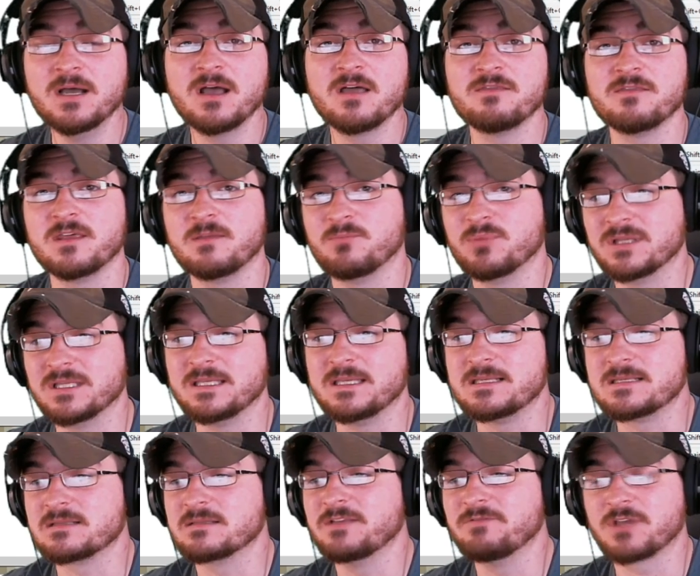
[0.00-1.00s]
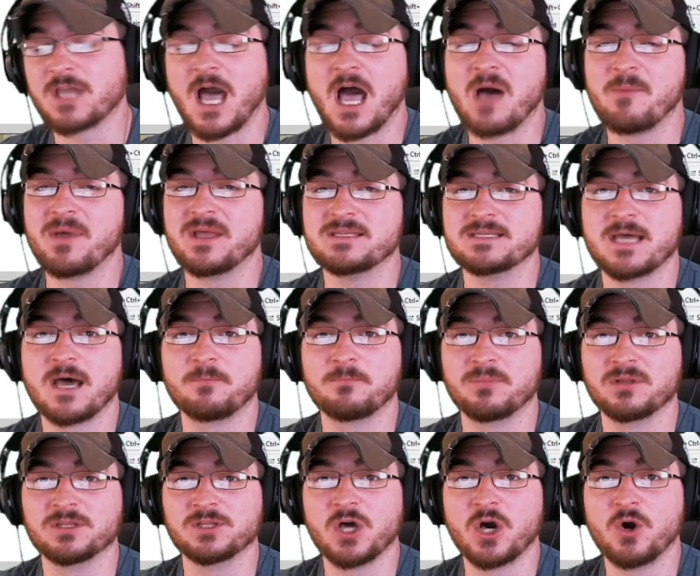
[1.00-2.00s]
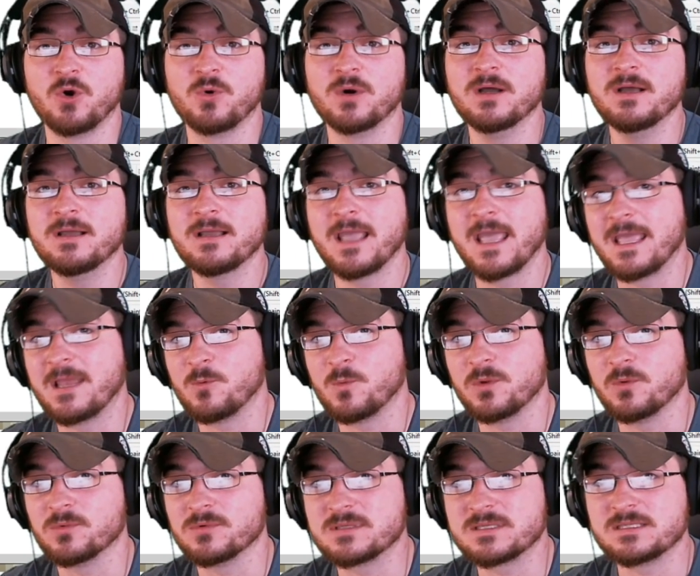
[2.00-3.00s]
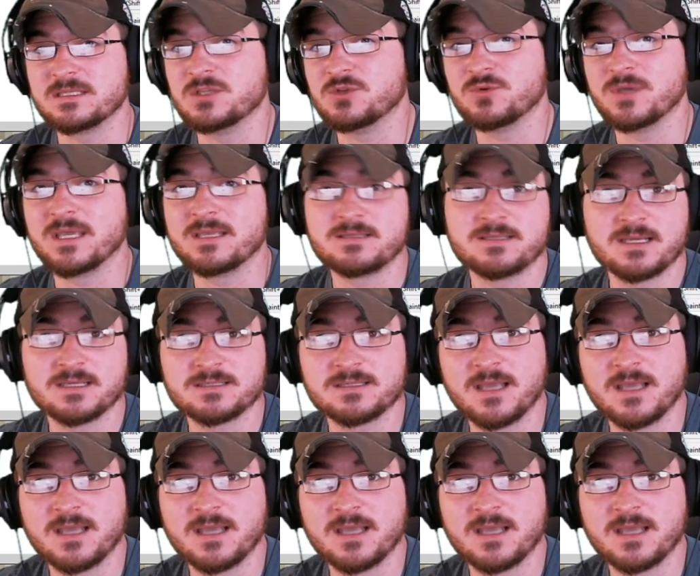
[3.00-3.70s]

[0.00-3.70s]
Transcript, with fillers: then please leave a comment down below, and we will see you guys next